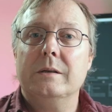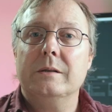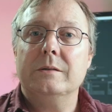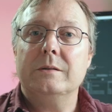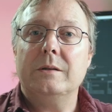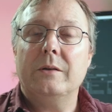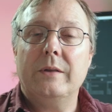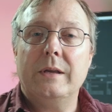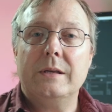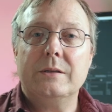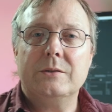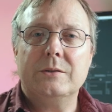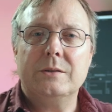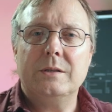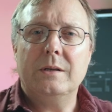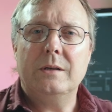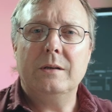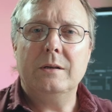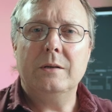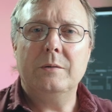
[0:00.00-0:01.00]
So that's
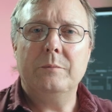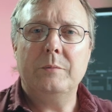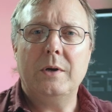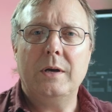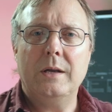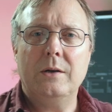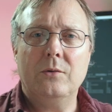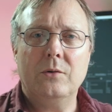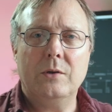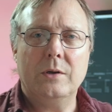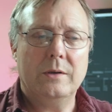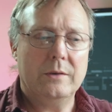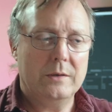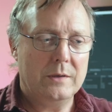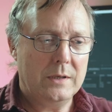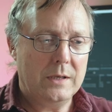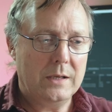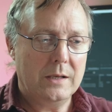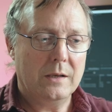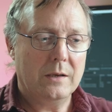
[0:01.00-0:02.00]
my look at
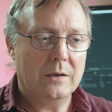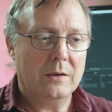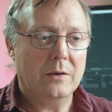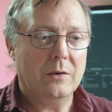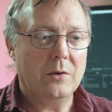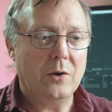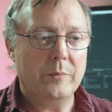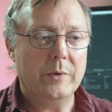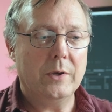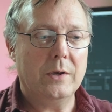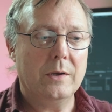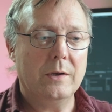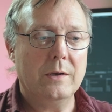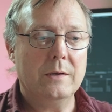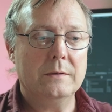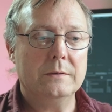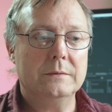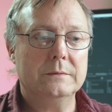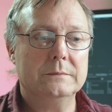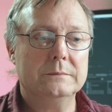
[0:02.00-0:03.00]
the
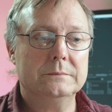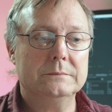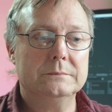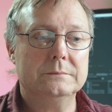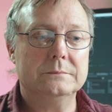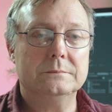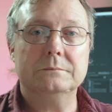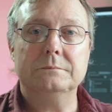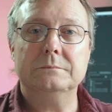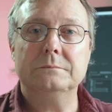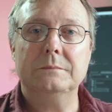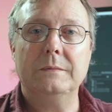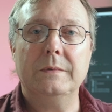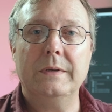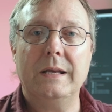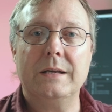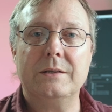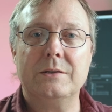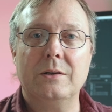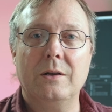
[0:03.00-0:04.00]
Comica
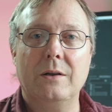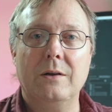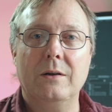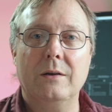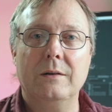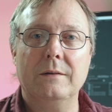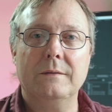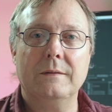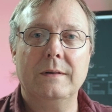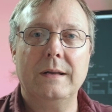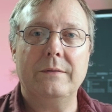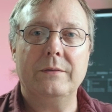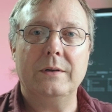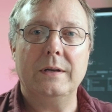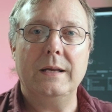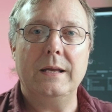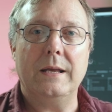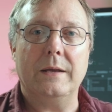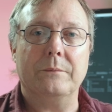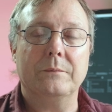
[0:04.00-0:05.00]
XLR
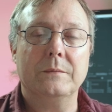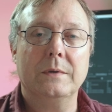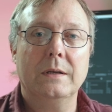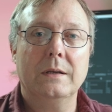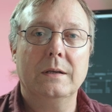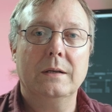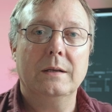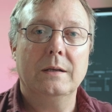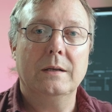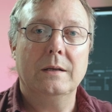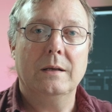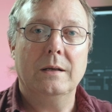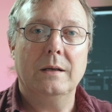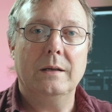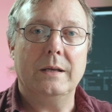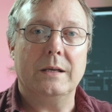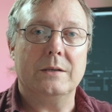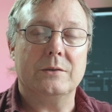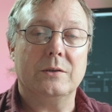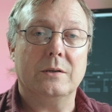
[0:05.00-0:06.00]
lavalier. I
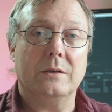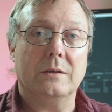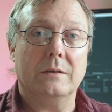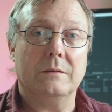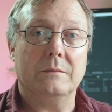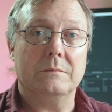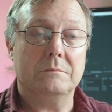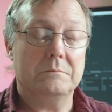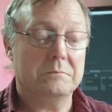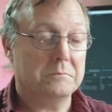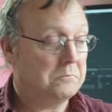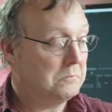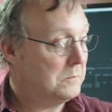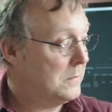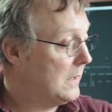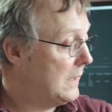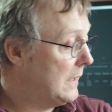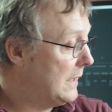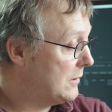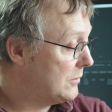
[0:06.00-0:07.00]
think it's an
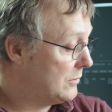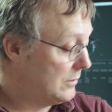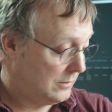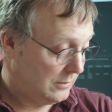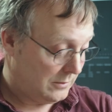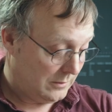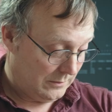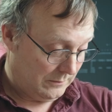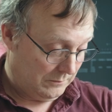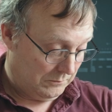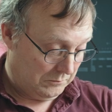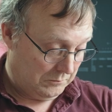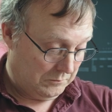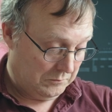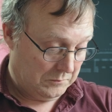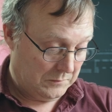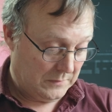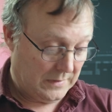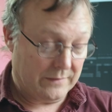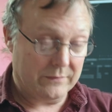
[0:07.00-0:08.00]
excellent
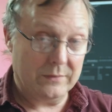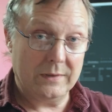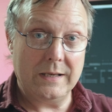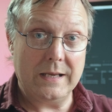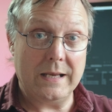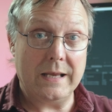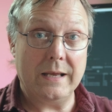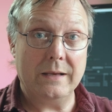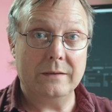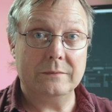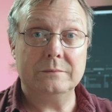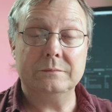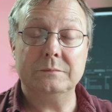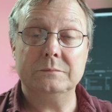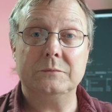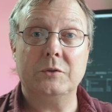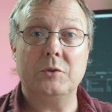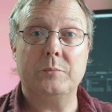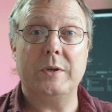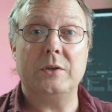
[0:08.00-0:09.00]
lavalier,
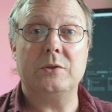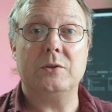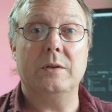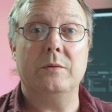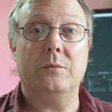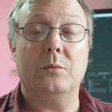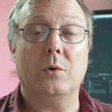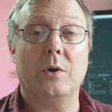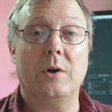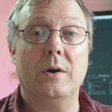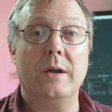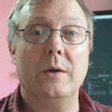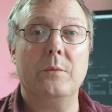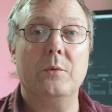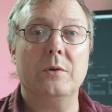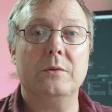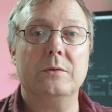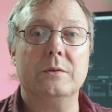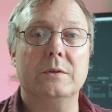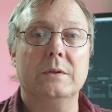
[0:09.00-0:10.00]
especially for what I
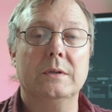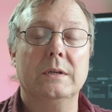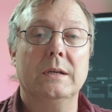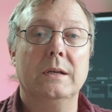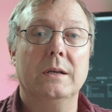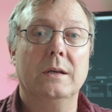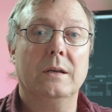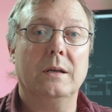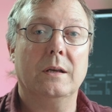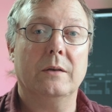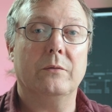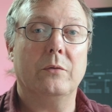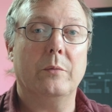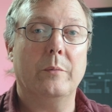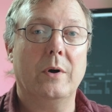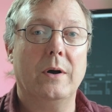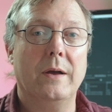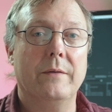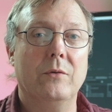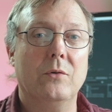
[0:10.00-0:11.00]
want and for
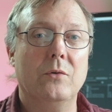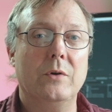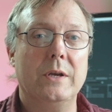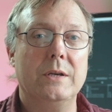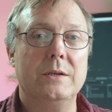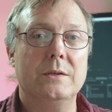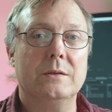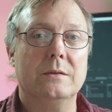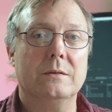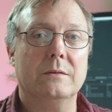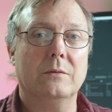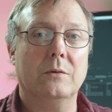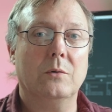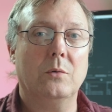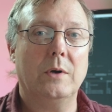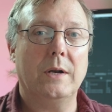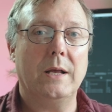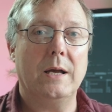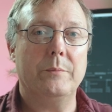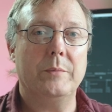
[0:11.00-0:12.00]
my voice. I'm
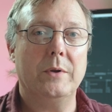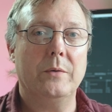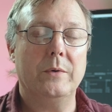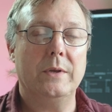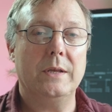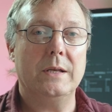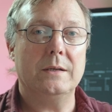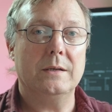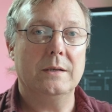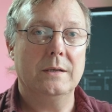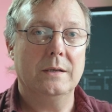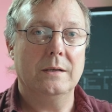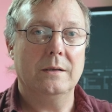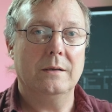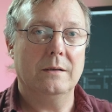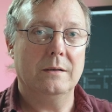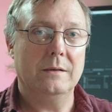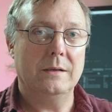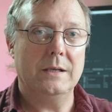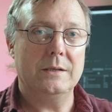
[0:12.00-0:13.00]
quite happy with it.
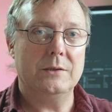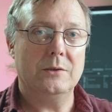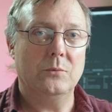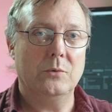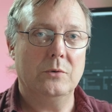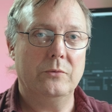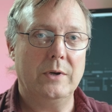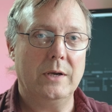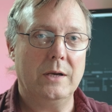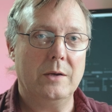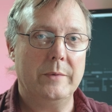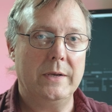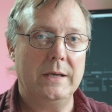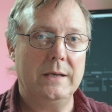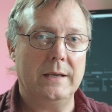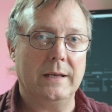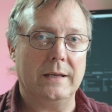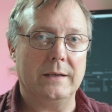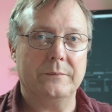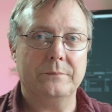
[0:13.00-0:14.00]
And yes, I would recommend
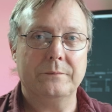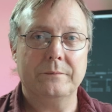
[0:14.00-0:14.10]
it.